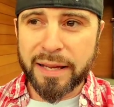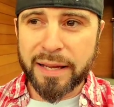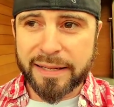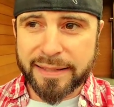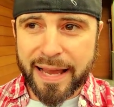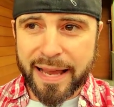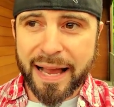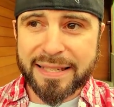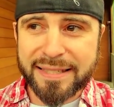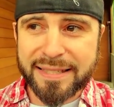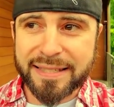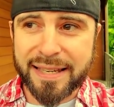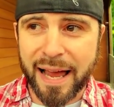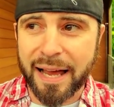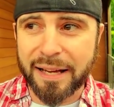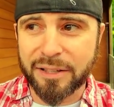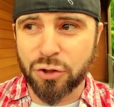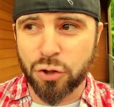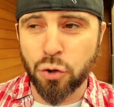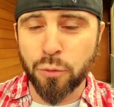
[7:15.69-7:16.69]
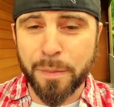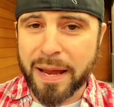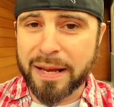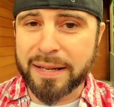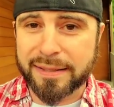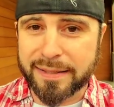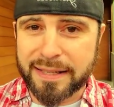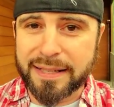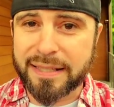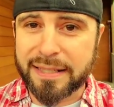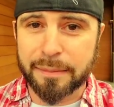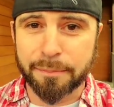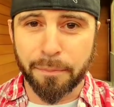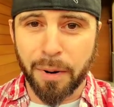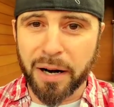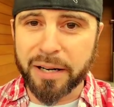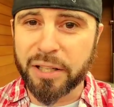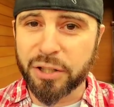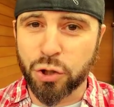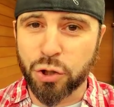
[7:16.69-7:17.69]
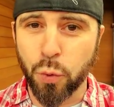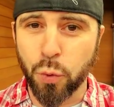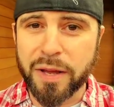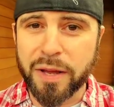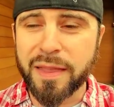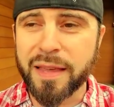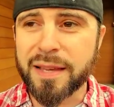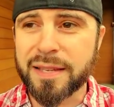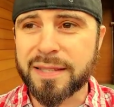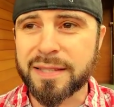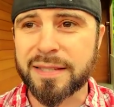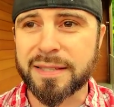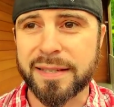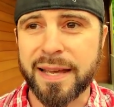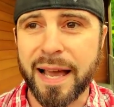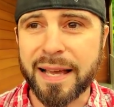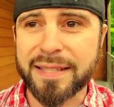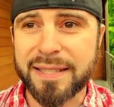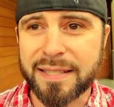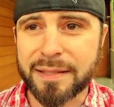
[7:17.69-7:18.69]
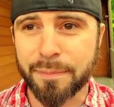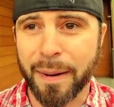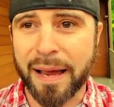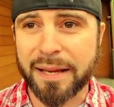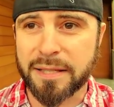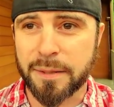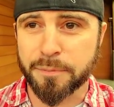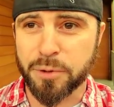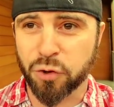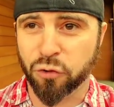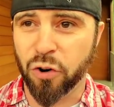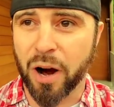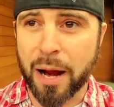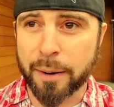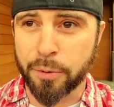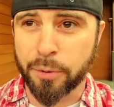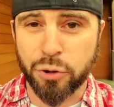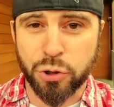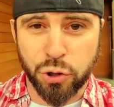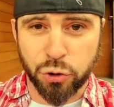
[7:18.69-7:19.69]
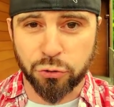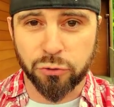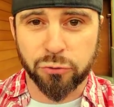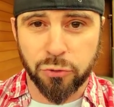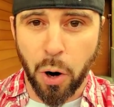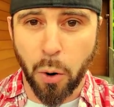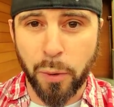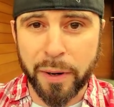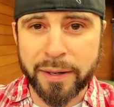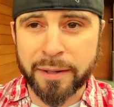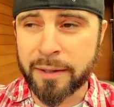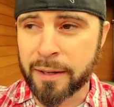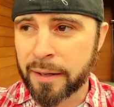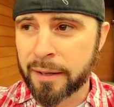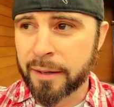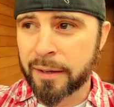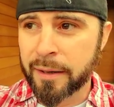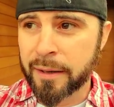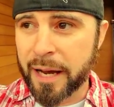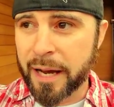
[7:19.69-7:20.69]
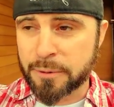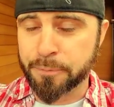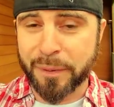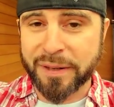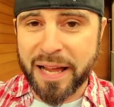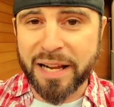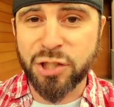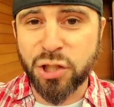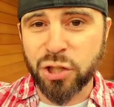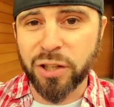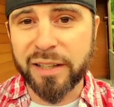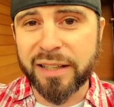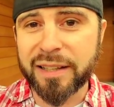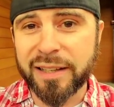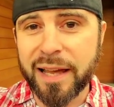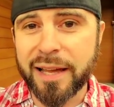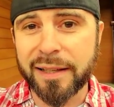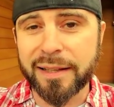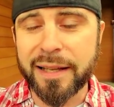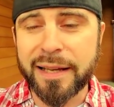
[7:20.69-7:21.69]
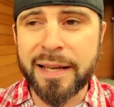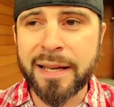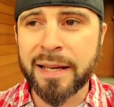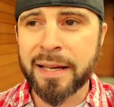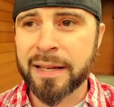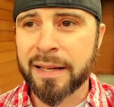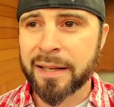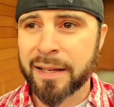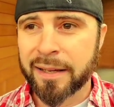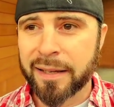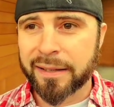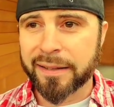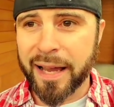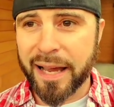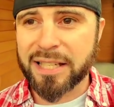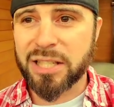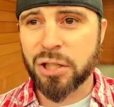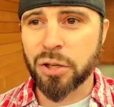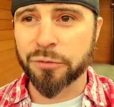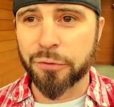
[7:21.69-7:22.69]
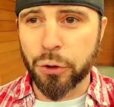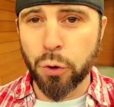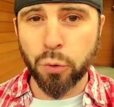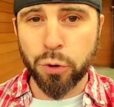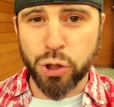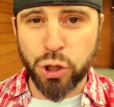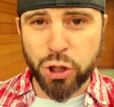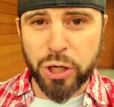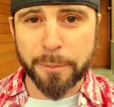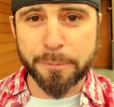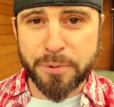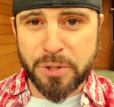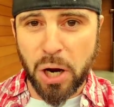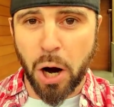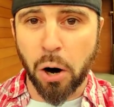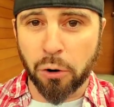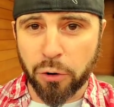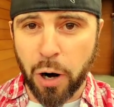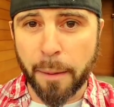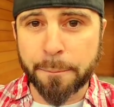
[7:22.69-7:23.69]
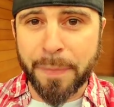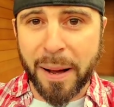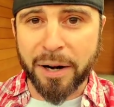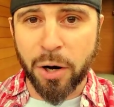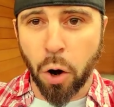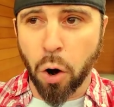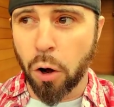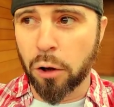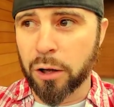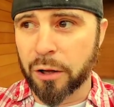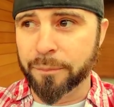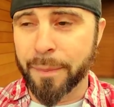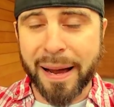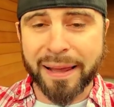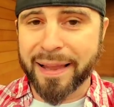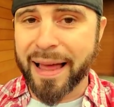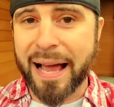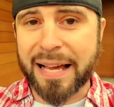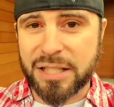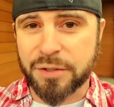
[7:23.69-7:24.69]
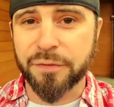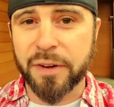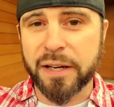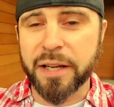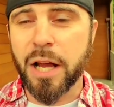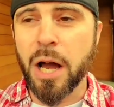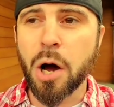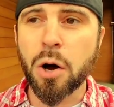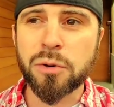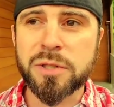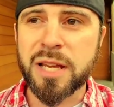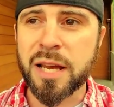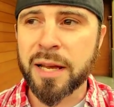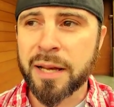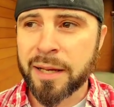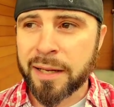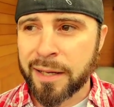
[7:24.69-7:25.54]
Yes, I do make decent money doing this. Yes, my subscribers are growing exponentially lately. Yes, the viewerships are up on all of my last videos.